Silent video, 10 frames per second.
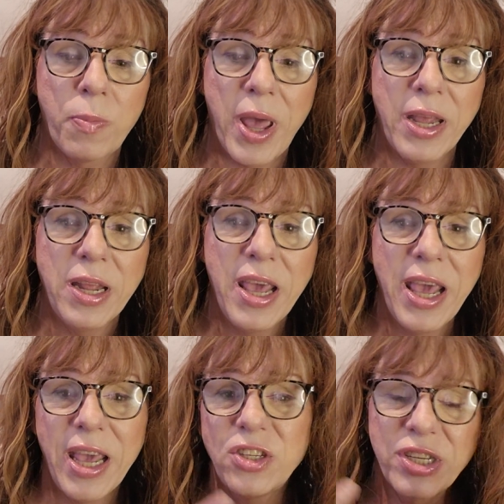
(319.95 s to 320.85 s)
but
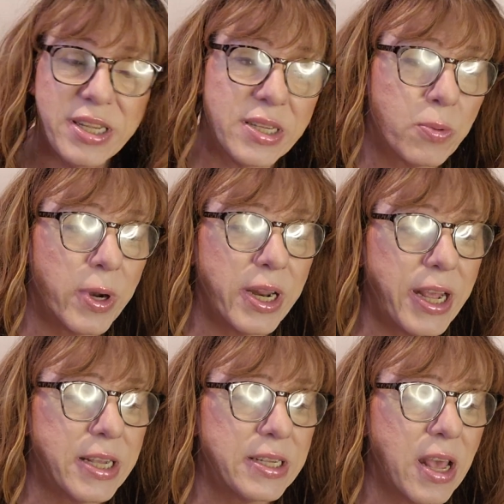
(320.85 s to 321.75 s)
it just is what it
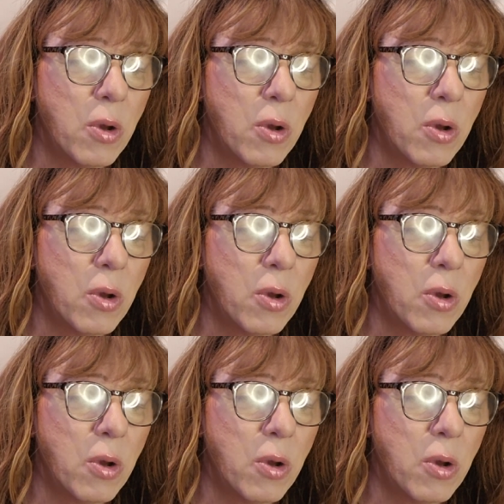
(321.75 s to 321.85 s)
is.